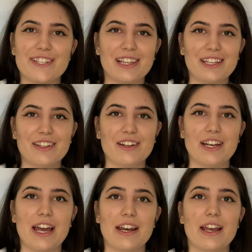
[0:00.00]
leader
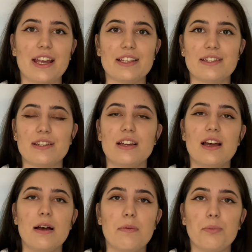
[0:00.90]
that is
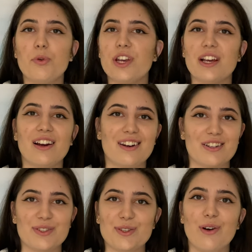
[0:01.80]
putting her
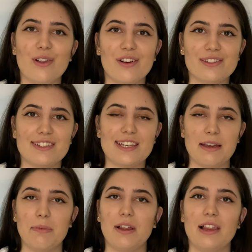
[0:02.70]
soul on the
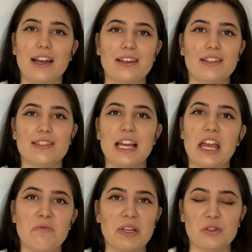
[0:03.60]
table and it's
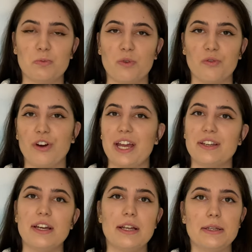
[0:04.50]
aiming to provide
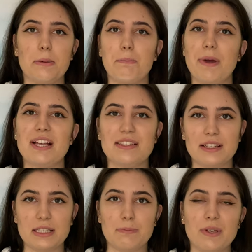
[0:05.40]
the best
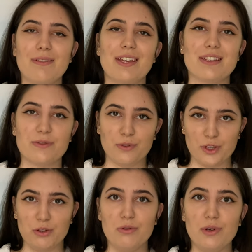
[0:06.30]
experience for
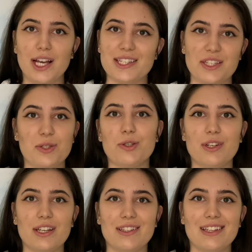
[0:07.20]
you as a
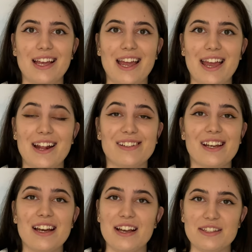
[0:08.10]
student and
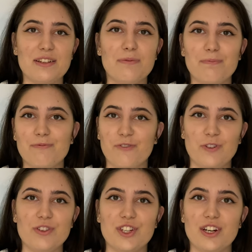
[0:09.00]
as a
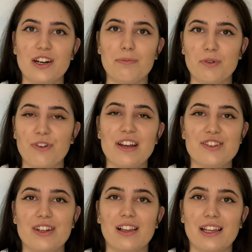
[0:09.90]
future
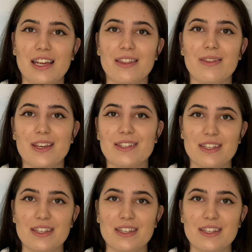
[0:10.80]
professional in this